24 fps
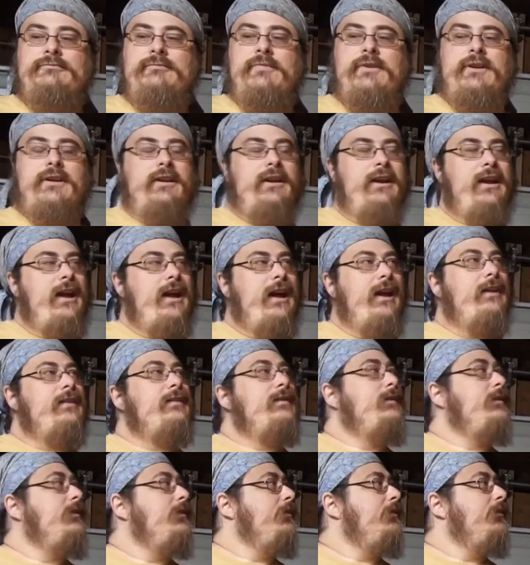The
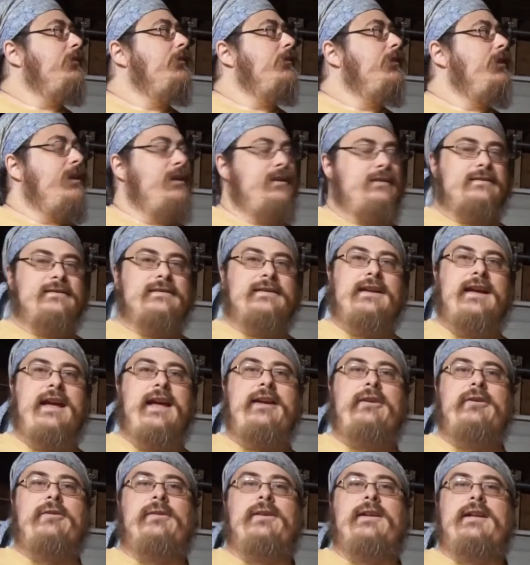next is the
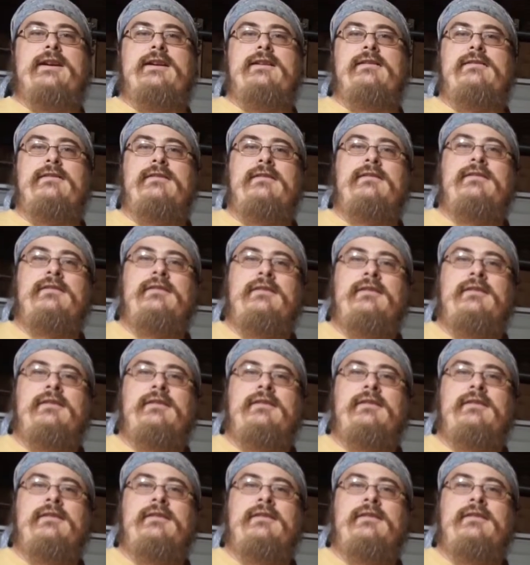header length,